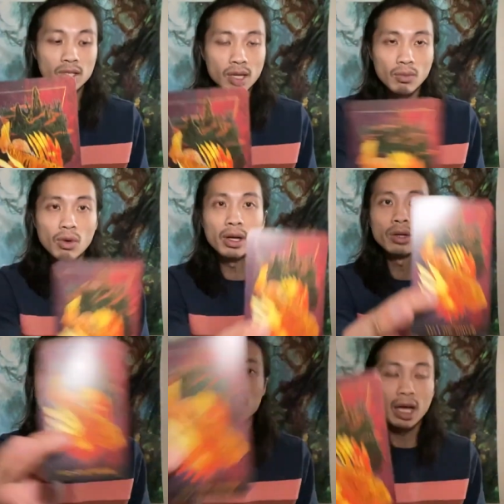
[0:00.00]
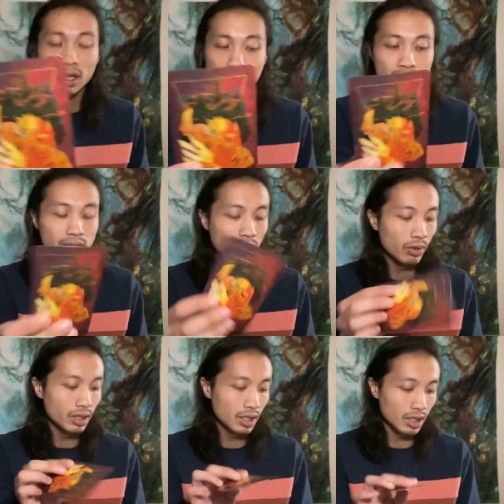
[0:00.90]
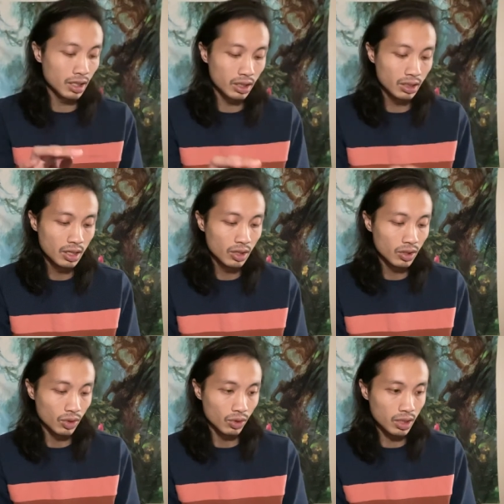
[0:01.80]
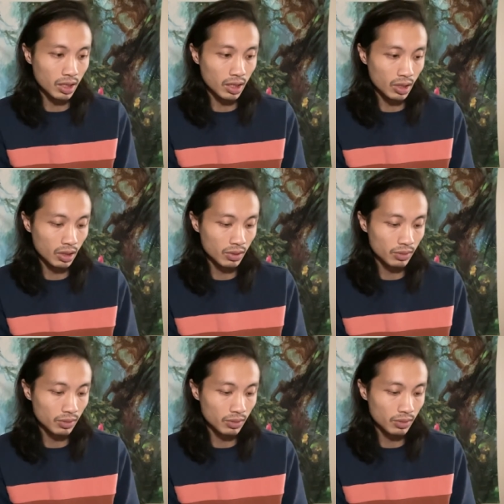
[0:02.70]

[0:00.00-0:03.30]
someone or telling someone here, okay?